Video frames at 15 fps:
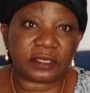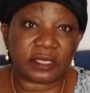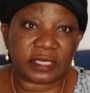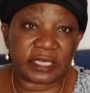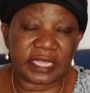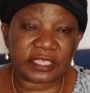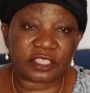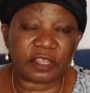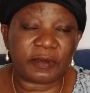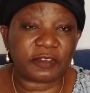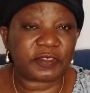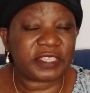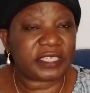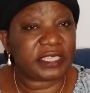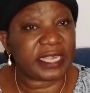there are some of
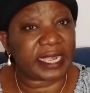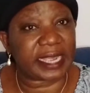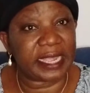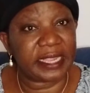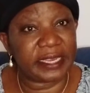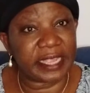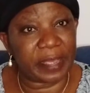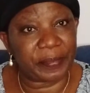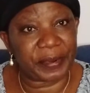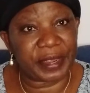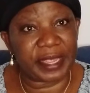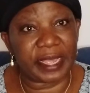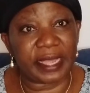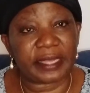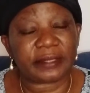the things that can hinder
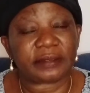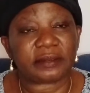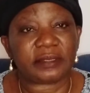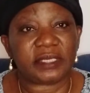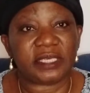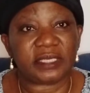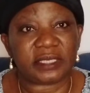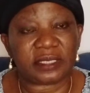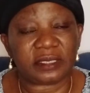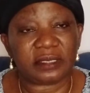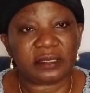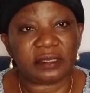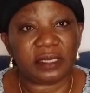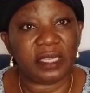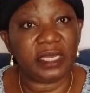prayer is
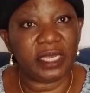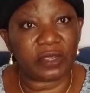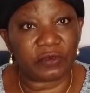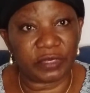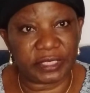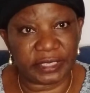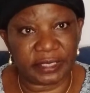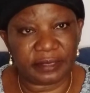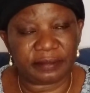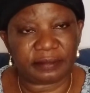iniquity.